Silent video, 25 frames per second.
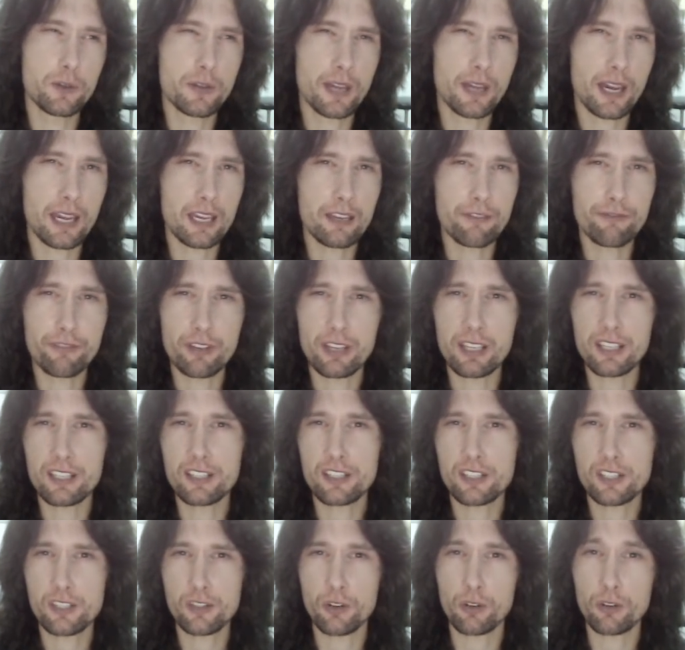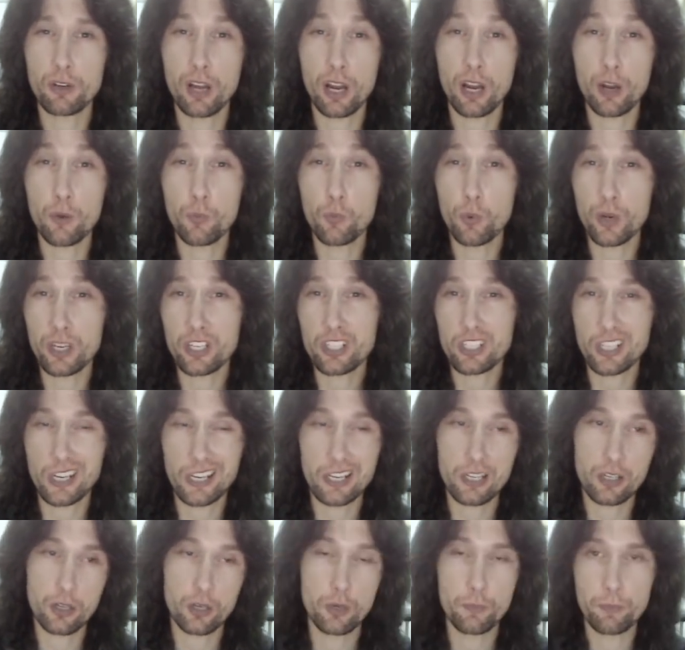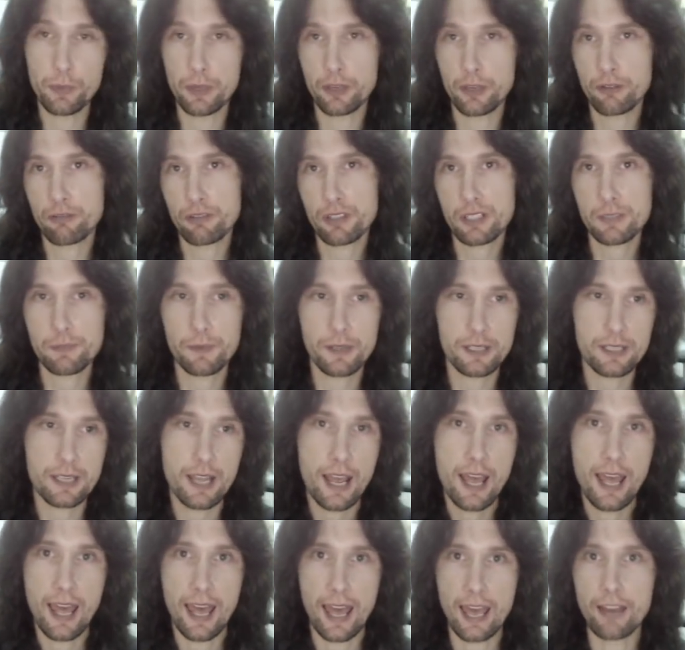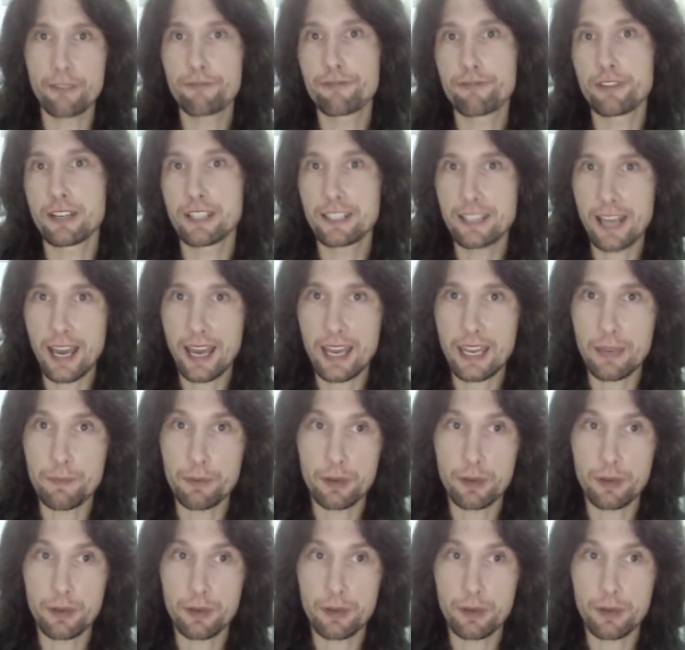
UK for his song I Wish It Could Be Christmas Every Day,